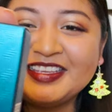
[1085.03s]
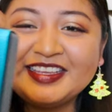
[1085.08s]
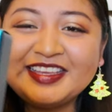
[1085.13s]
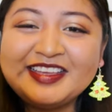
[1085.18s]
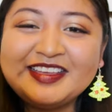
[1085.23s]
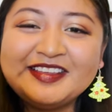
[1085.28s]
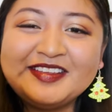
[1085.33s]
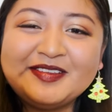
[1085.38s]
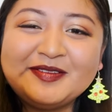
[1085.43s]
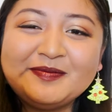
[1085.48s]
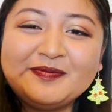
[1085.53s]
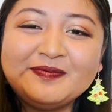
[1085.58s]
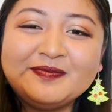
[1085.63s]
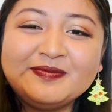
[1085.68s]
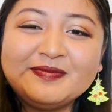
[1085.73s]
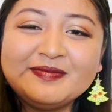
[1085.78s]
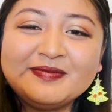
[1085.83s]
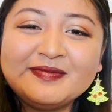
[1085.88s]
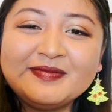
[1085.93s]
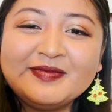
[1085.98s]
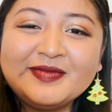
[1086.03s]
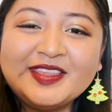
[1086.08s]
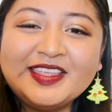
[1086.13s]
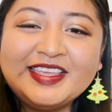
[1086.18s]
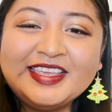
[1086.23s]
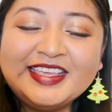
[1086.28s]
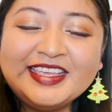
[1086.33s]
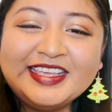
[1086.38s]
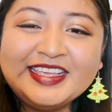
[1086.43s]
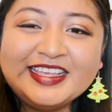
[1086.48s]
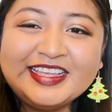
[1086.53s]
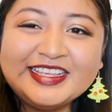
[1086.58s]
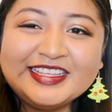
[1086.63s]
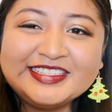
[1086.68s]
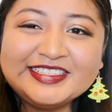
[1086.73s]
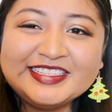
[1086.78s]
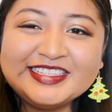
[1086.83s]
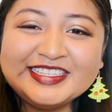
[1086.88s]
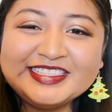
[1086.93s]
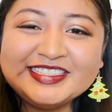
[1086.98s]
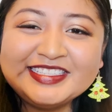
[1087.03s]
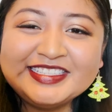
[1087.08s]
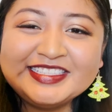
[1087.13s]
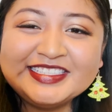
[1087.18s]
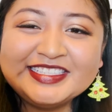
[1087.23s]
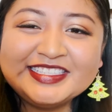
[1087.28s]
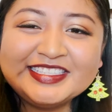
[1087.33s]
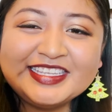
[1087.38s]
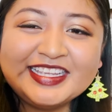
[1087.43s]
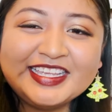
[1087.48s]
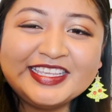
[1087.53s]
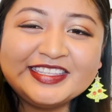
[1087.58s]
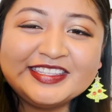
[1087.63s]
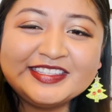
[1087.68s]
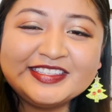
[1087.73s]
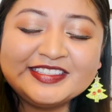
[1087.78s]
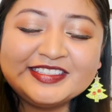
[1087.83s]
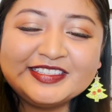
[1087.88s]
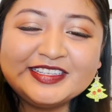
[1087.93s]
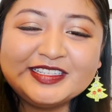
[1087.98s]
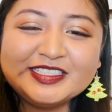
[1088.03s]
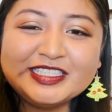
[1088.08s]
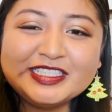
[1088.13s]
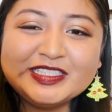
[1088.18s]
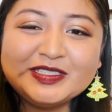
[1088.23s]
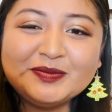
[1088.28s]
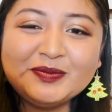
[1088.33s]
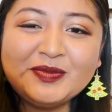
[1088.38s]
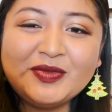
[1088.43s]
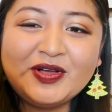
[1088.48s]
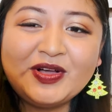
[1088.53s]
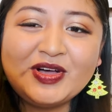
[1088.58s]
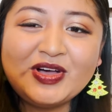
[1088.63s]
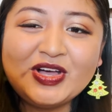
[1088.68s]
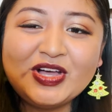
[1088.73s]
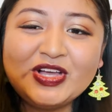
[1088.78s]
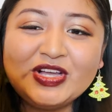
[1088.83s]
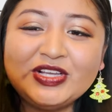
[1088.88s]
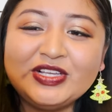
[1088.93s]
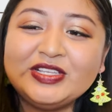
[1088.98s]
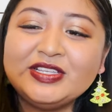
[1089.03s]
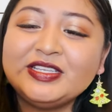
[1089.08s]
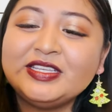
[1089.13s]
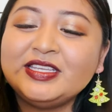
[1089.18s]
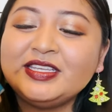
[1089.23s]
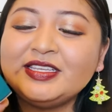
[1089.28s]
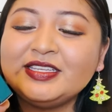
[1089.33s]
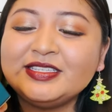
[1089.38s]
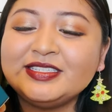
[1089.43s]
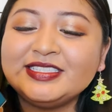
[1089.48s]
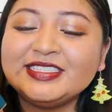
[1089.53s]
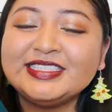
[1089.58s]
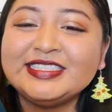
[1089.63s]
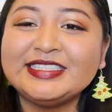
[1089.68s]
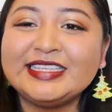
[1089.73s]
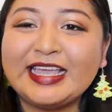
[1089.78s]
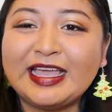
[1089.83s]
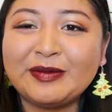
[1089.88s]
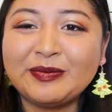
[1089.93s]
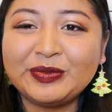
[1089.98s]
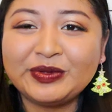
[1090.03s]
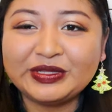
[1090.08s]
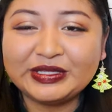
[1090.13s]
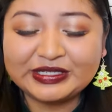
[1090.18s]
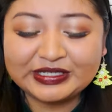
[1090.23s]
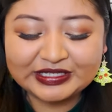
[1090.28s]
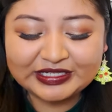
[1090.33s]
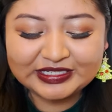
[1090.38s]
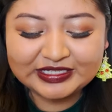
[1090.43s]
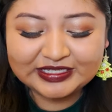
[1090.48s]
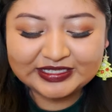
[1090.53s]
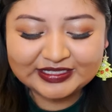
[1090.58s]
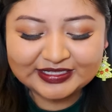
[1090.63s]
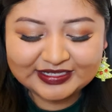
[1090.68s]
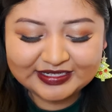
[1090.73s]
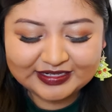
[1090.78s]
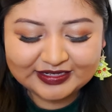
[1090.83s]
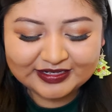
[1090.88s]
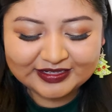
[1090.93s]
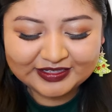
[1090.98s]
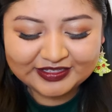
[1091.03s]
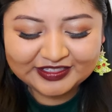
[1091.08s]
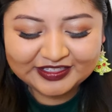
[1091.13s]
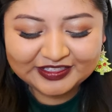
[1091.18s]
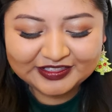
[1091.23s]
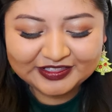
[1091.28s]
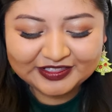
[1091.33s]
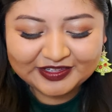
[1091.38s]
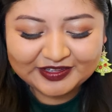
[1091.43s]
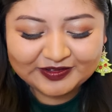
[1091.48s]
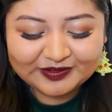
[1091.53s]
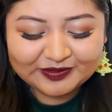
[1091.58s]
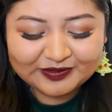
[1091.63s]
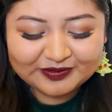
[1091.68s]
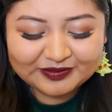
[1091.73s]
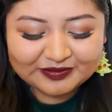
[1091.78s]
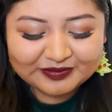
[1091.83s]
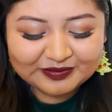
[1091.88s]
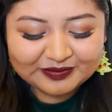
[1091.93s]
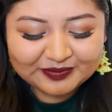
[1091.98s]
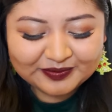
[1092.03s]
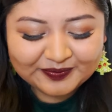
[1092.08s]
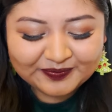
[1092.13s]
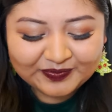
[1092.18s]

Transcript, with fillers: Um, so this is just a small sampler cologne.